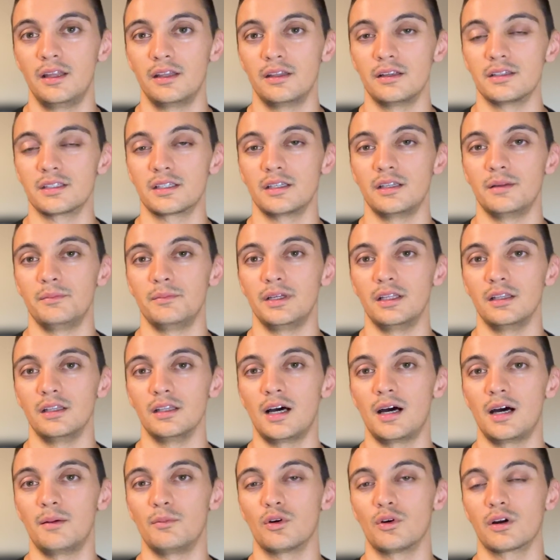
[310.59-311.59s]
There's gonna be a
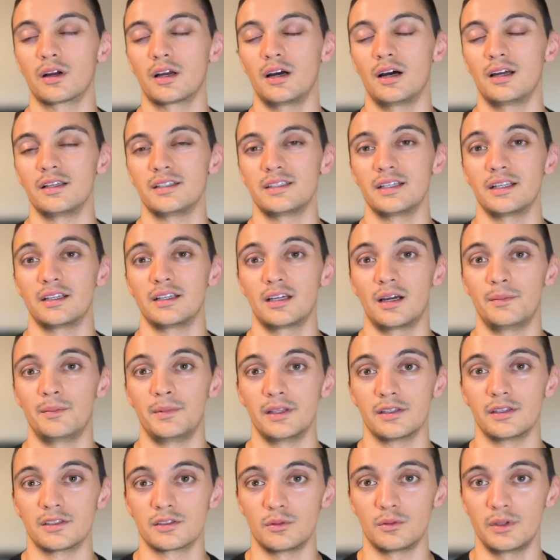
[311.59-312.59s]
lot more content
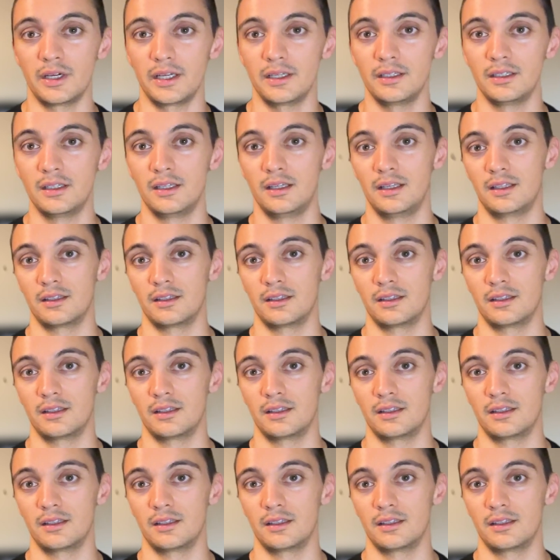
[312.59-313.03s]
coming this way.